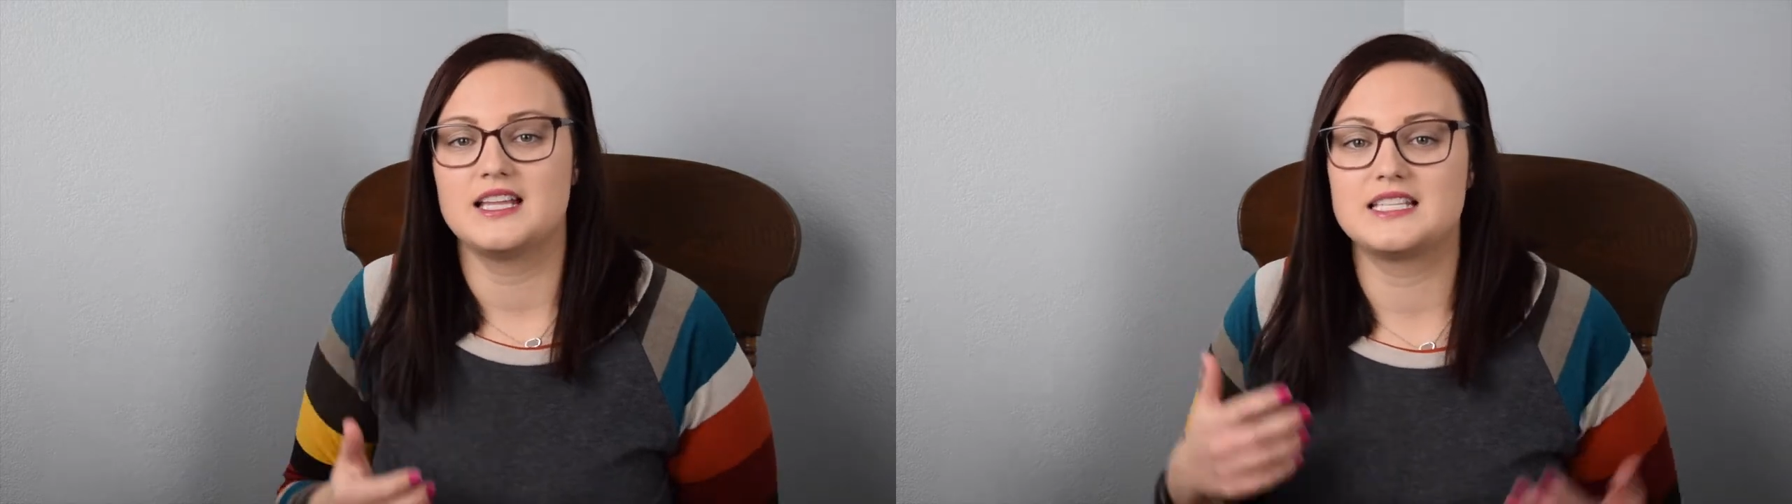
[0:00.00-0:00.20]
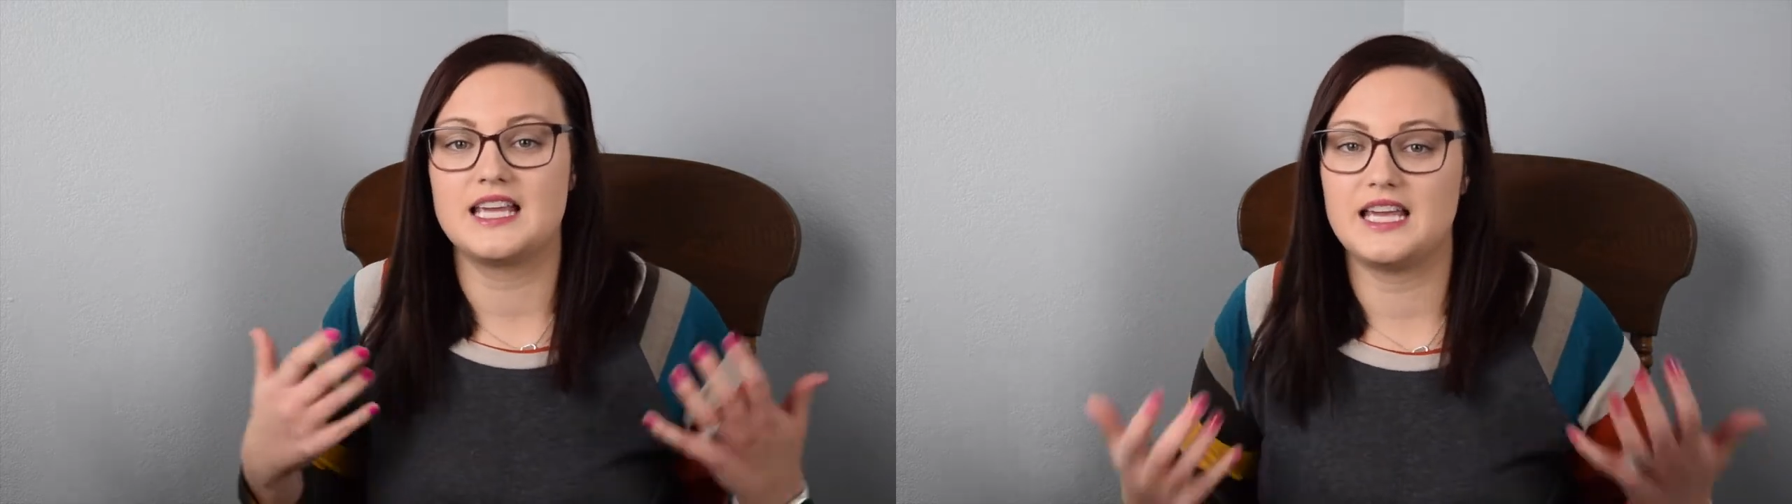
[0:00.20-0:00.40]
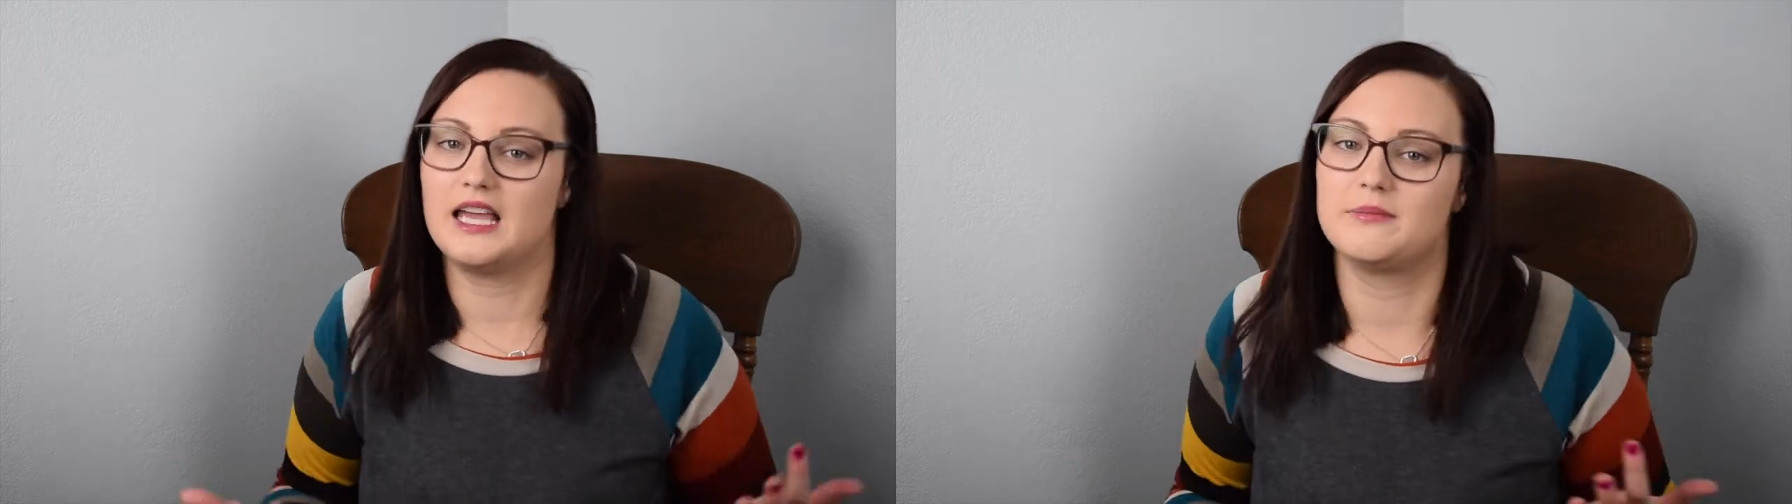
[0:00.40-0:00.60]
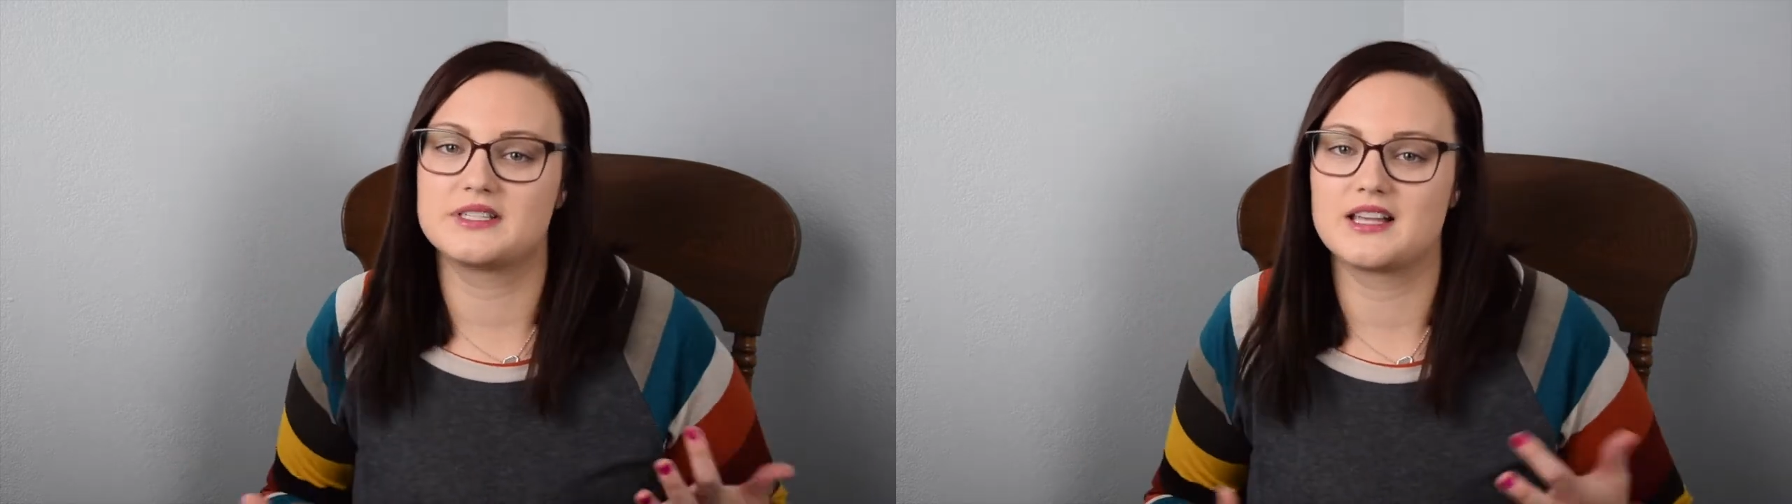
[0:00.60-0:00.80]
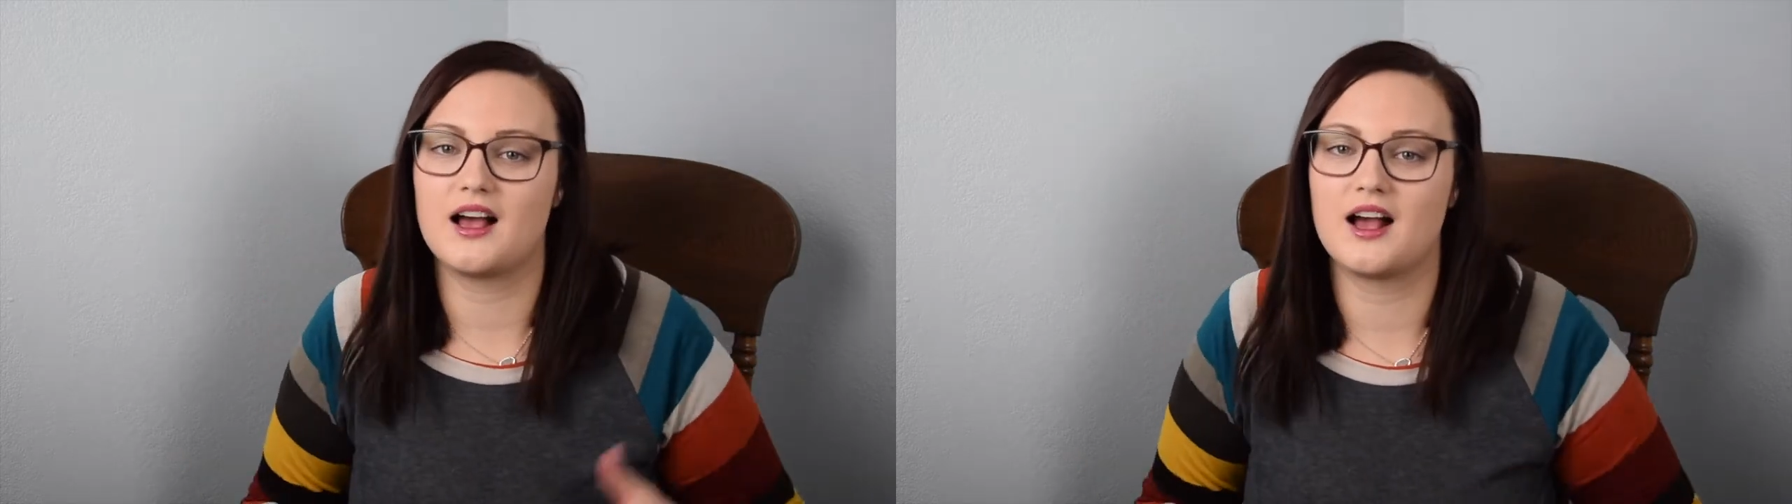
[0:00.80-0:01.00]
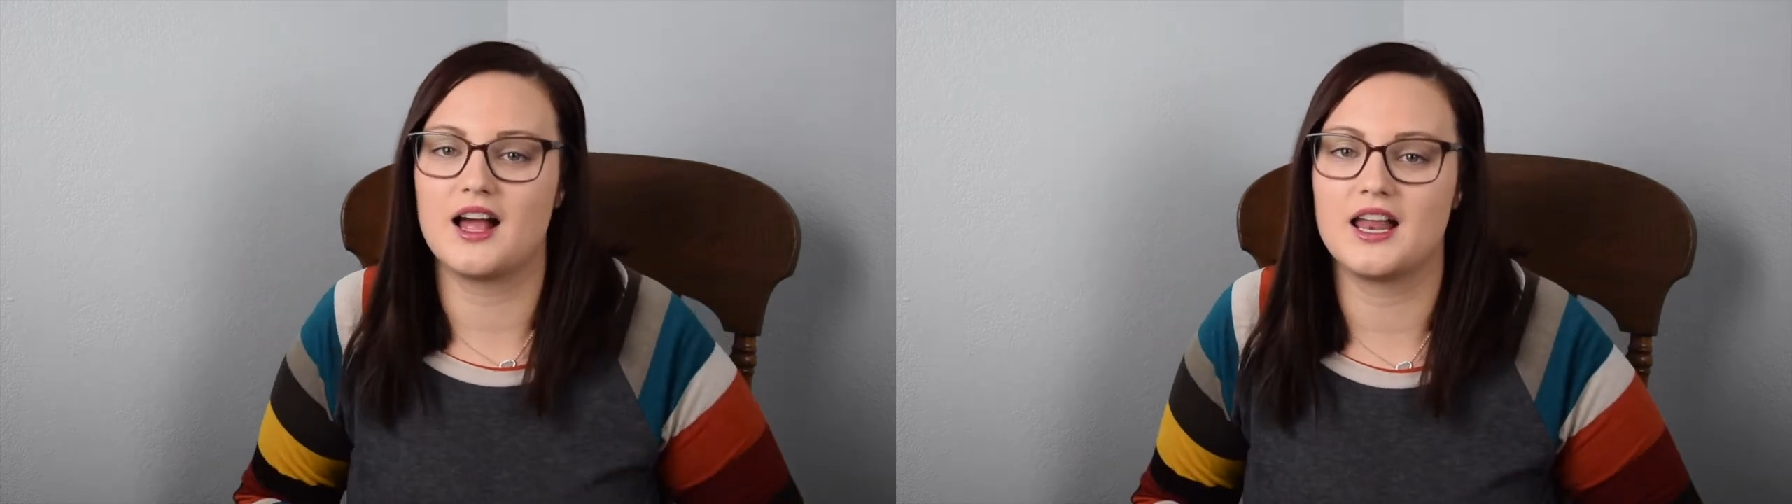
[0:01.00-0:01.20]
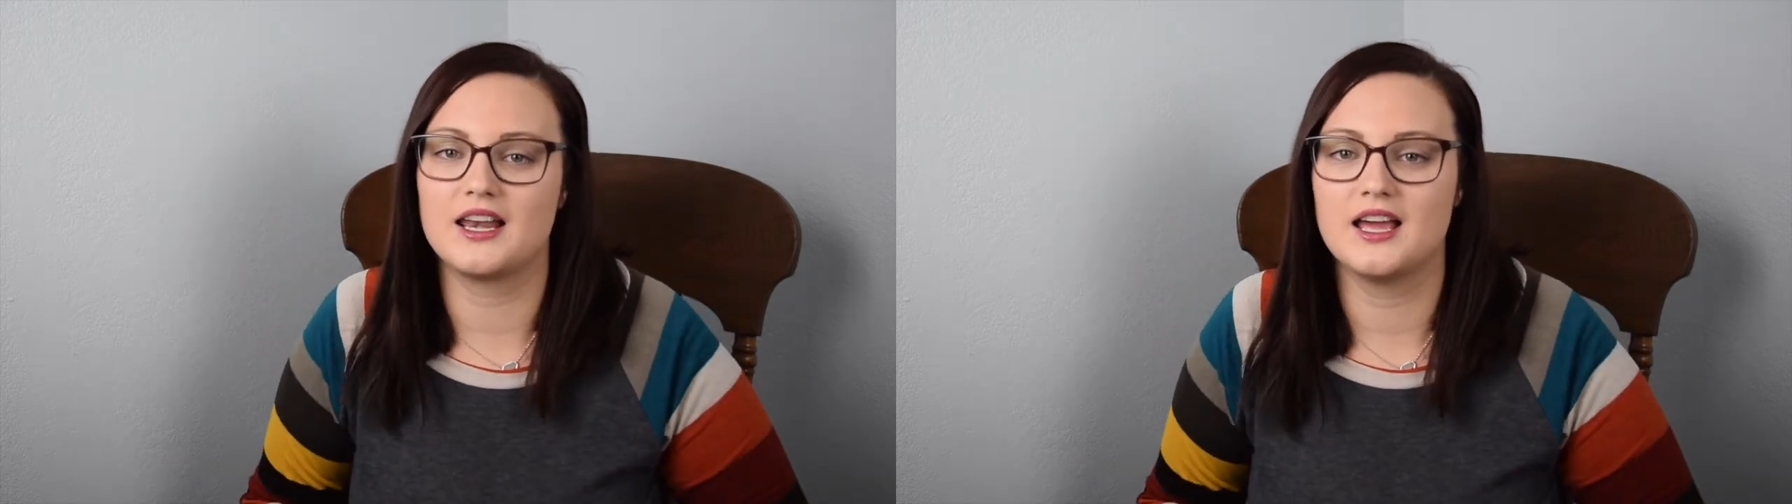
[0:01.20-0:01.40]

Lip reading: tips on